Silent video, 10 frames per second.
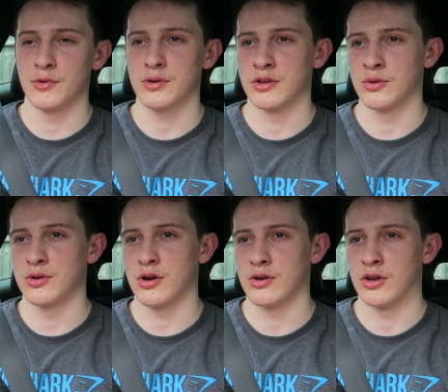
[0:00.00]
I'm not gonna do
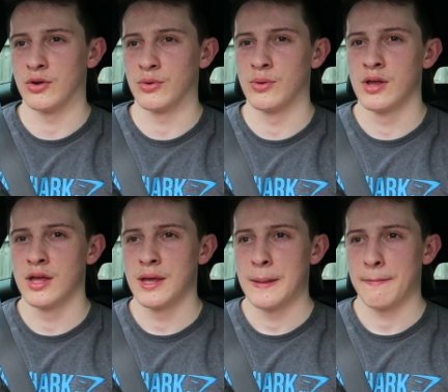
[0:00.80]

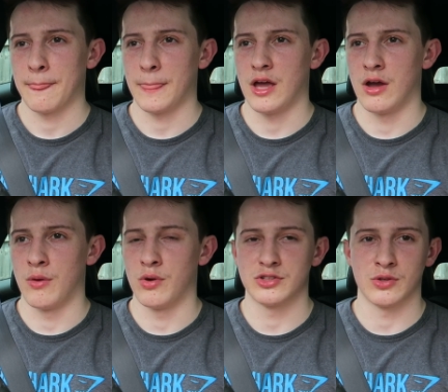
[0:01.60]
cardio
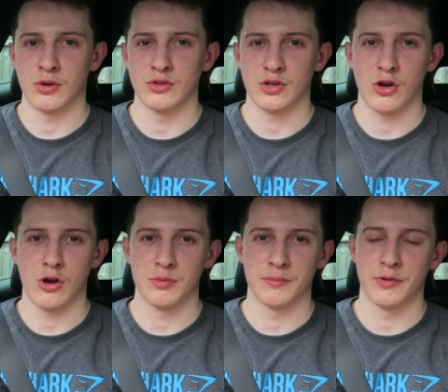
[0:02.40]
whilst I've got loads of
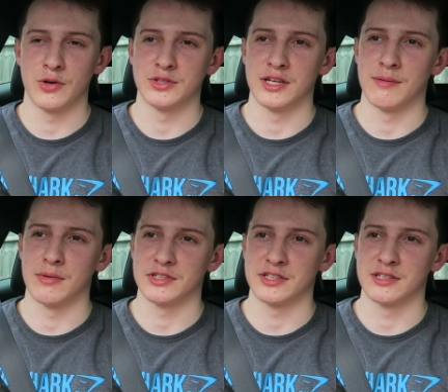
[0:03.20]
carbs and protein in
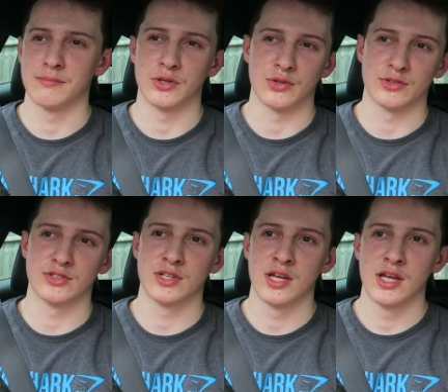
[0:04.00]
my system,
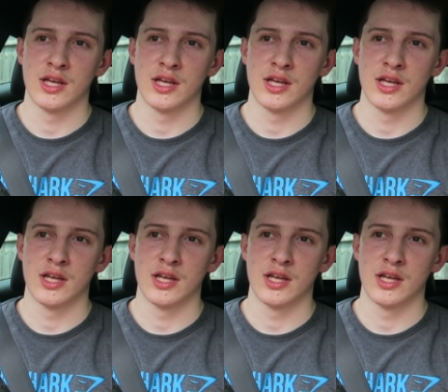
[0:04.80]
because